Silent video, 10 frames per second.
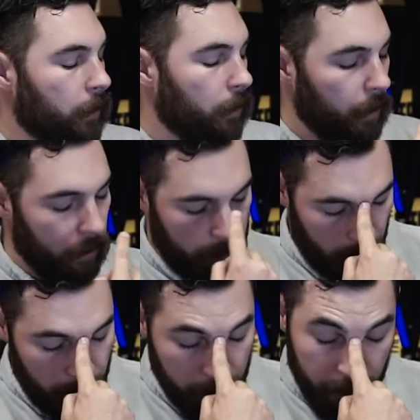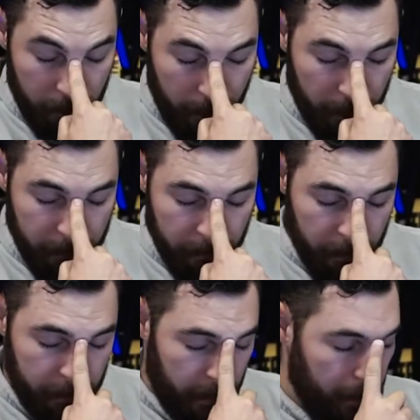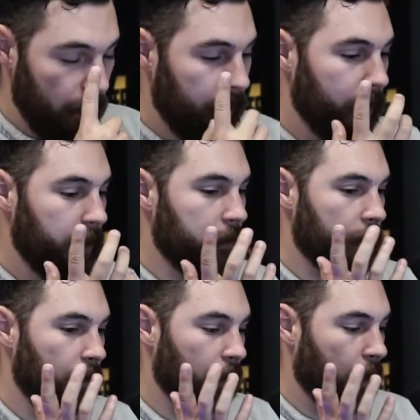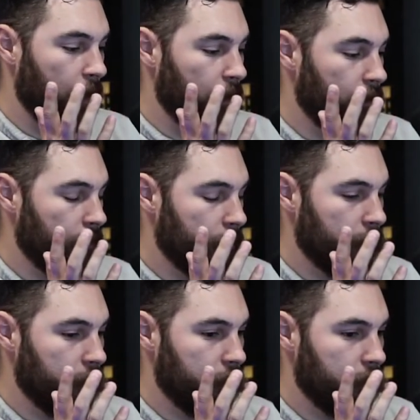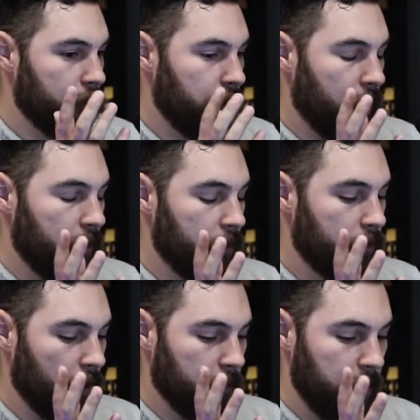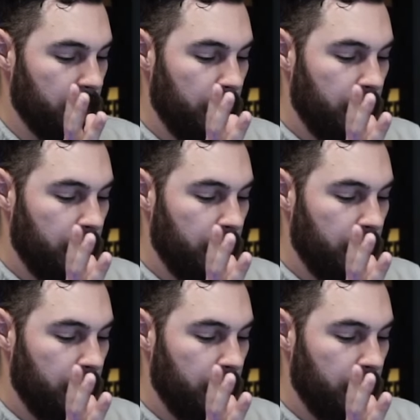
so I wanted to go back to something you said that it it kind of uh, struck me.